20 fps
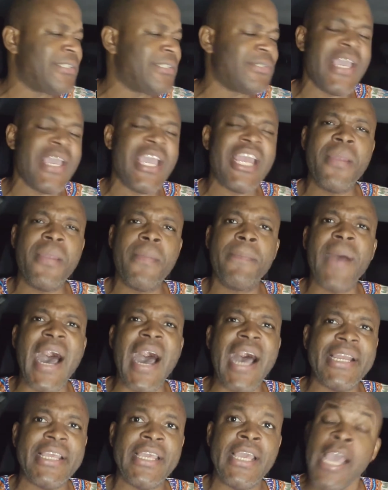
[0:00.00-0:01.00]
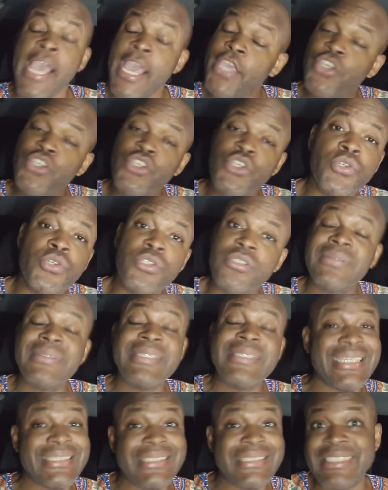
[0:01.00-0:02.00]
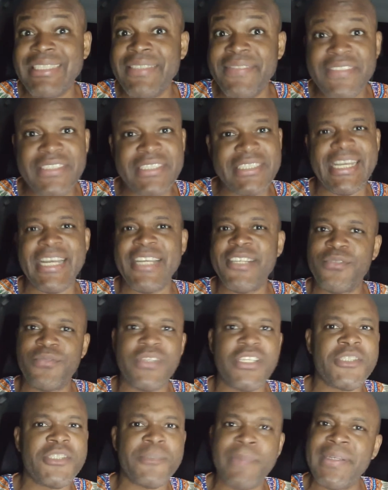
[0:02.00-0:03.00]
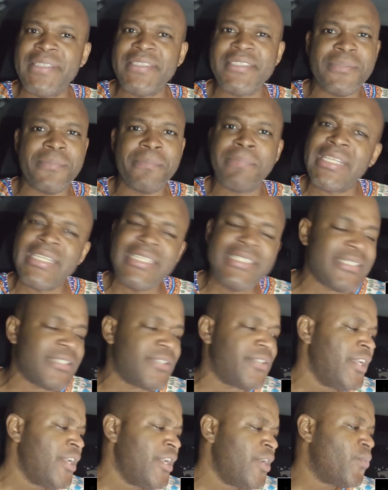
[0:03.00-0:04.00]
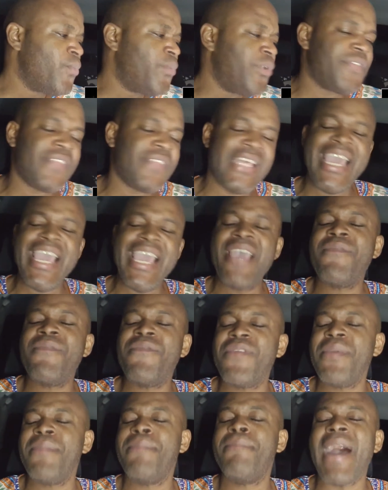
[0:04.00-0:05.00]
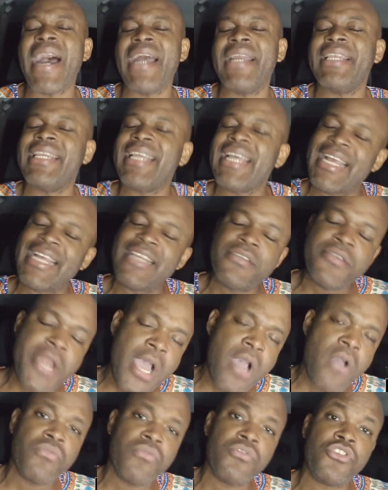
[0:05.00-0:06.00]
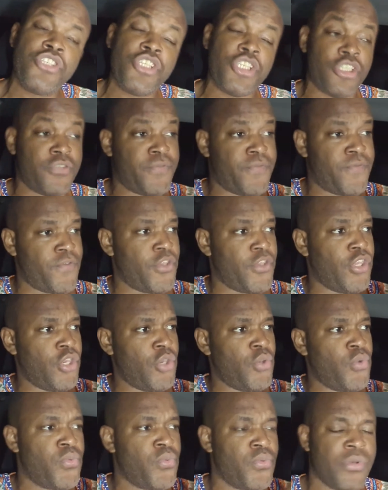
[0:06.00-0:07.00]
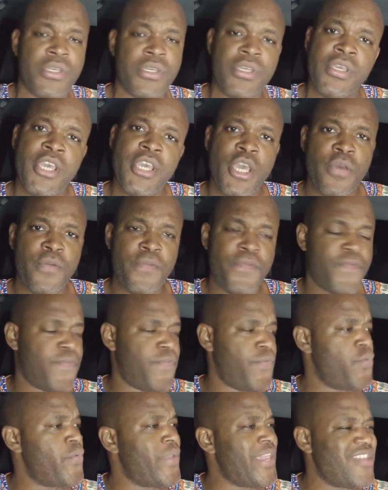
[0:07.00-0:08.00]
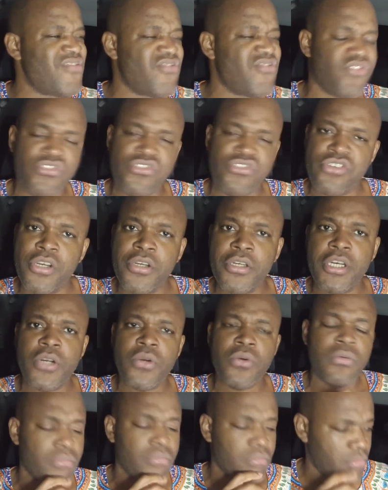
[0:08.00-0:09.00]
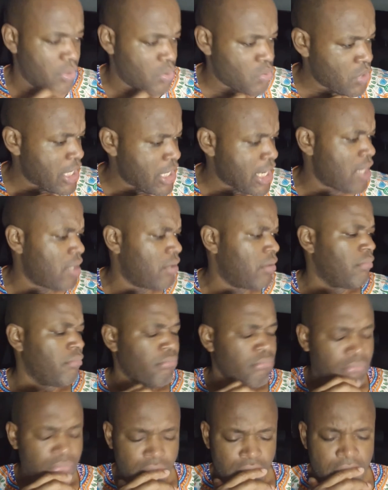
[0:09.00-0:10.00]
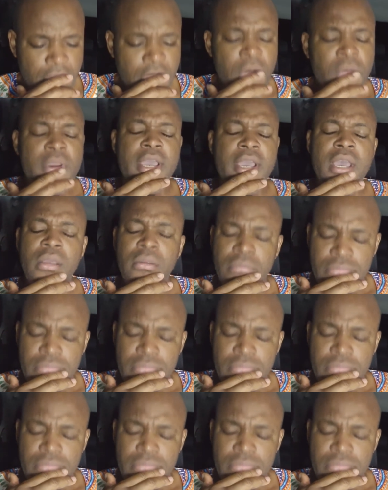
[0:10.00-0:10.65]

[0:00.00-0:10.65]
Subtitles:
to anybody. And you do not see this kind of responsibility with everybody that I know, just for you. A few in a circle. Okay. Okay.